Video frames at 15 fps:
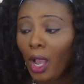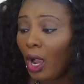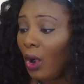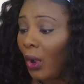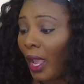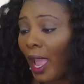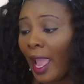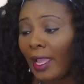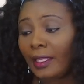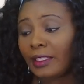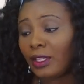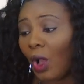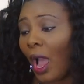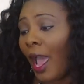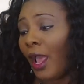Okay,
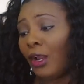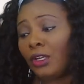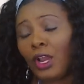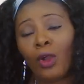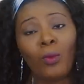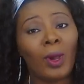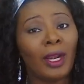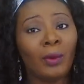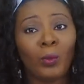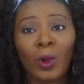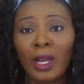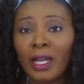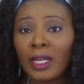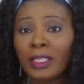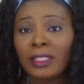so I don't know what it
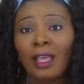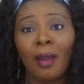was